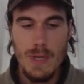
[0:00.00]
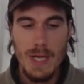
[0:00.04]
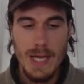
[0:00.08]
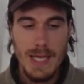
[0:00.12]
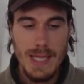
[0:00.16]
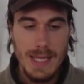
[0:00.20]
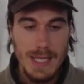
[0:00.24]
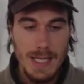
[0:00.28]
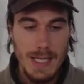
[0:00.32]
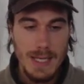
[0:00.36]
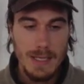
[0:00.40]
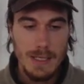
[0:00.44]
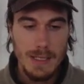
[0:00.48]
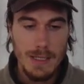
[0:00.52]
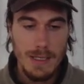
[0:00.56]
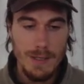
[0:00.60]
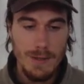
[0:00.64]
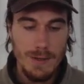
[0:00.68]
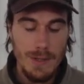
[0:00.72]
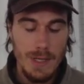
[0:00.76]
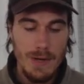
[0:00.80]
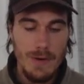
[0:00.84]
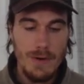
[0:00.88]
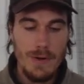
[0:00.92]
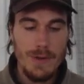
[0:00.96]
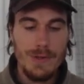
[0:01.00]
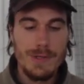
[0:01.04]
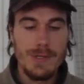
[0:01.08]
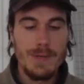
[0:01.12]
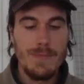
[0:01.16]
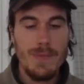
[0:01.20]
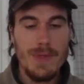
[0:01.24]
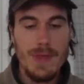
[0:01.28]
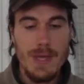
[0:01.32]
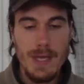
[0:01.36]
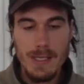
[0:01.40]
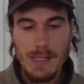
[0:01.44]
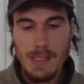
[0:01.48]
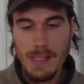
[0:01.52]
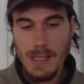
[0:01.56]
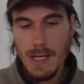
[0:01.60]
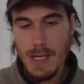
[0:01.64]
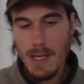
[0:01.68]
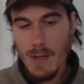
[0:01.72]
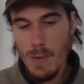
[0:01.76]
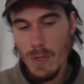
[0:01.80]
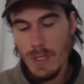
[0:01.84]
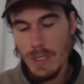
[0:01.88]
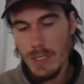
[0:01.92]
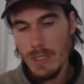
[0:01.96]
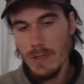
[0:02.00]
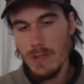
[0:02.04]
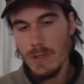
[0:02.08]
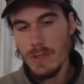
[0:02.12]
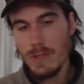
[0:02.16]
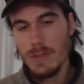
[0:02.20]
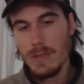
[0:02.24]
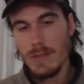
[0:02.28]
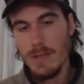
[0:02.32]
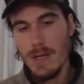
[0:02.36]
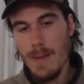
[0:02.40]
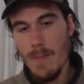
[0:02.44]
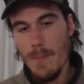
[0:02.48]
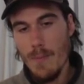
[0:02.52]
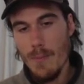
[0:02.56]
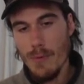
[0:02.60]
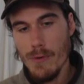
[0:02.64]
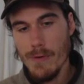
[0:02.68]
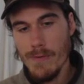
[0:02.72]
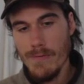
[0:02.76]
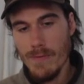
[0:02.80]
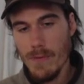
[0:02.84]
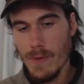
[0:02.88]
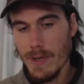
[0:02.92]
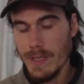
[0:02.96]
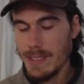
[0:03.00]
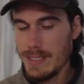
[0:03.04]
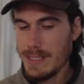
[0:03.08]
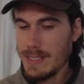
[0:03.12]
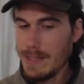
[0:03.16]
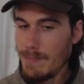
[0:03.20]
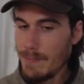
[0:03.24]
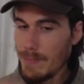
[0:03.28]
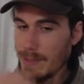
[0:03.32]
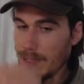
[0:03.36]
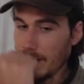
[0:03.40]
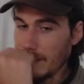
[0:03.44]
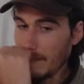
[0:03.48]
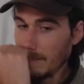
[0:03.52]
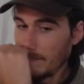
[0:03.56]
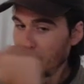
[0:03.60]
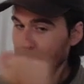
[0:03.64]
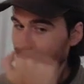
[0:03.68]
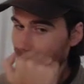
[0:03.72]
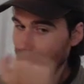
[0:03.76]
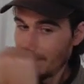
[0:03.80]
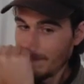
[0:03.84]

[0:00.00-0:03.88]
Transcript: But I think that there are some things in here which you can improve quite simply.